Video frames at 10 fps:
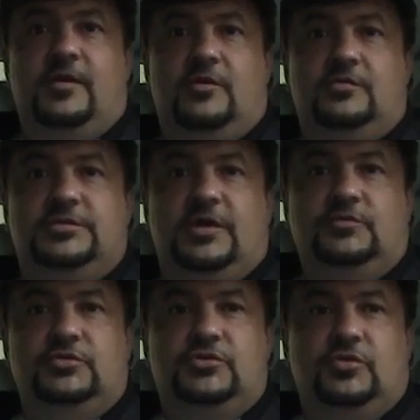knows
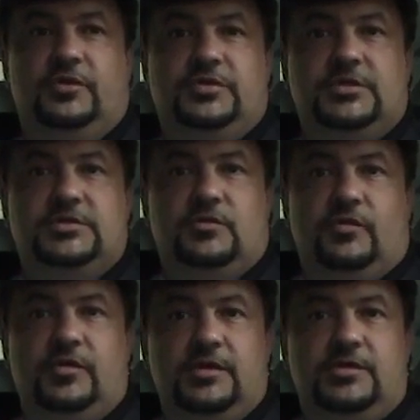how to shoulder check. So
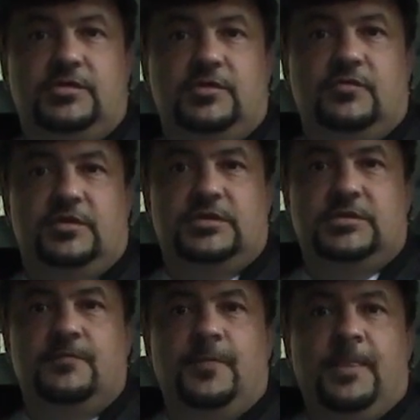what you need to do is
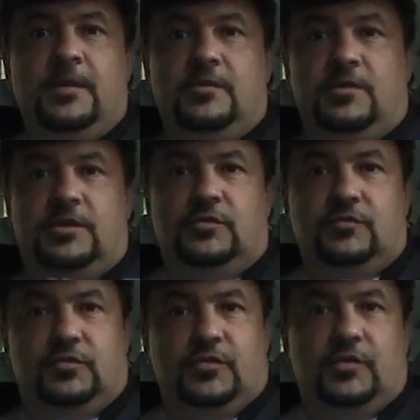you need to
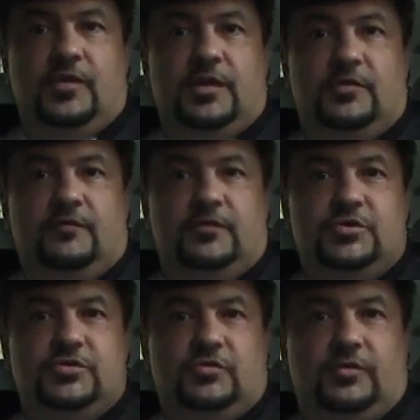turn your head over your
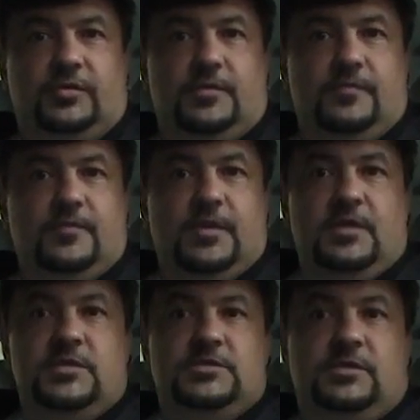shoulder.
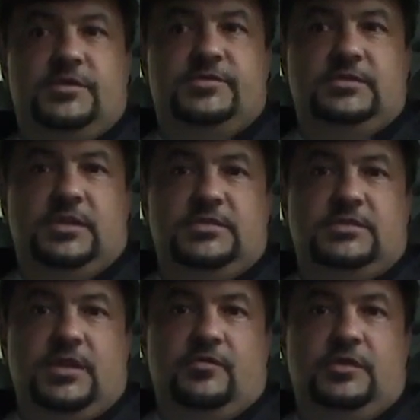So let's
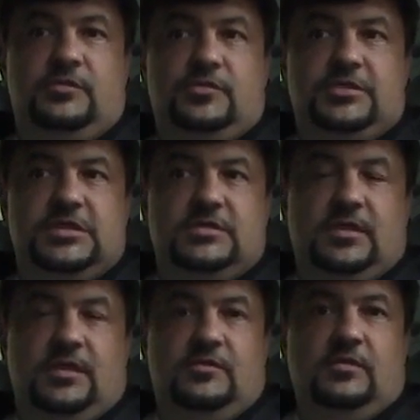say we need to change the
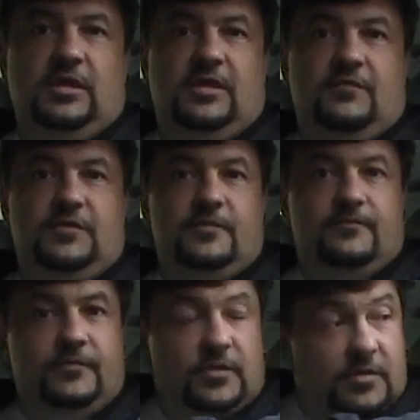lane to the left.
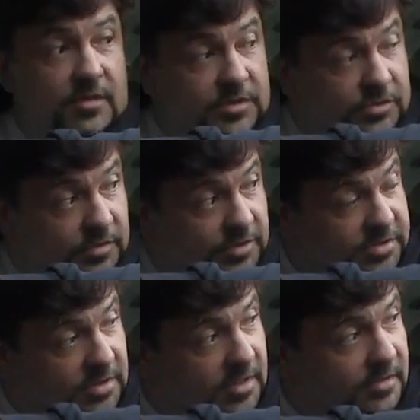You're gonna shoulder
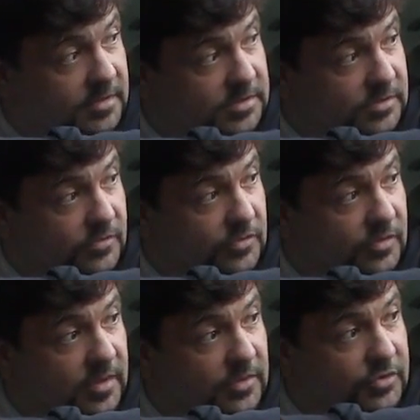check like this. So your
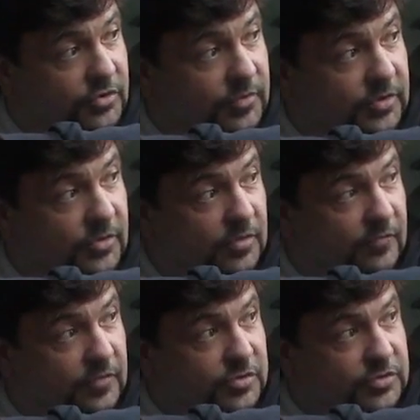head should be turned
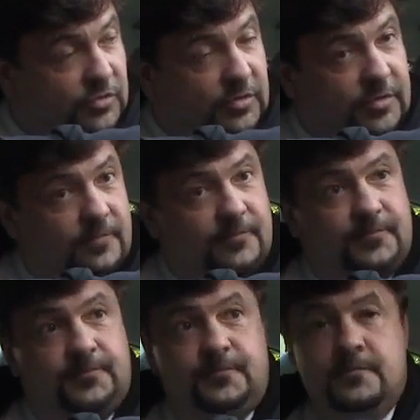over your shoulder.
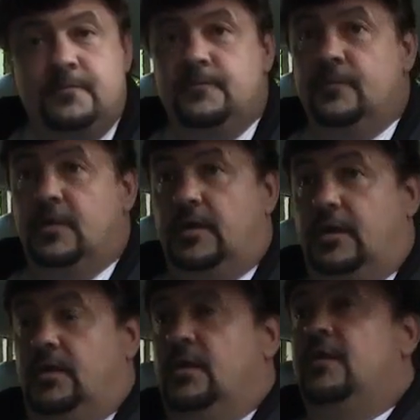
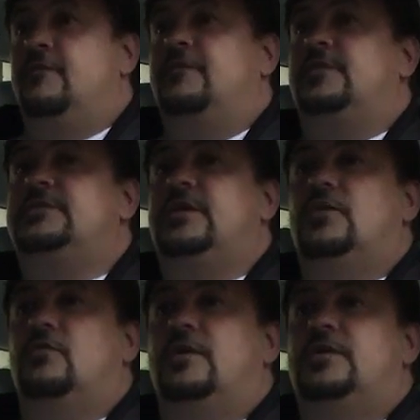Okay. First thing
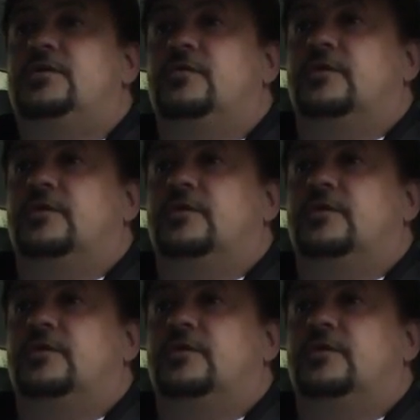you want to do